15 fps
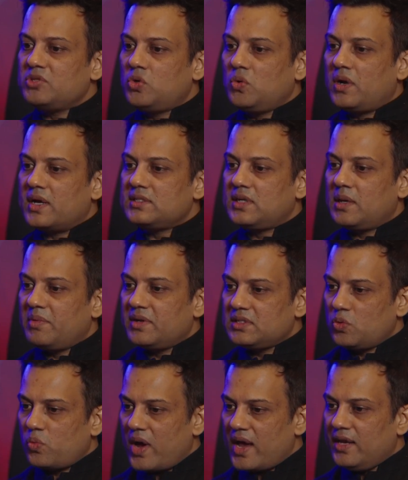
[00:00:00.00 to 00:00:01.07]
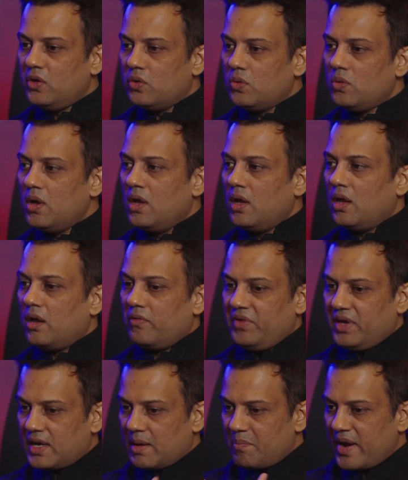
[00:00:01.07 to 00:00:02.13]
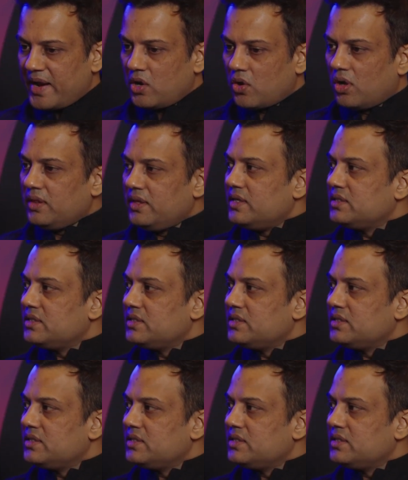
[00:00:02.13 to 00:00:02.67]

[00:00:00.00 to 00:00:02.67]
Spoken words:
to customers' value, we combine all these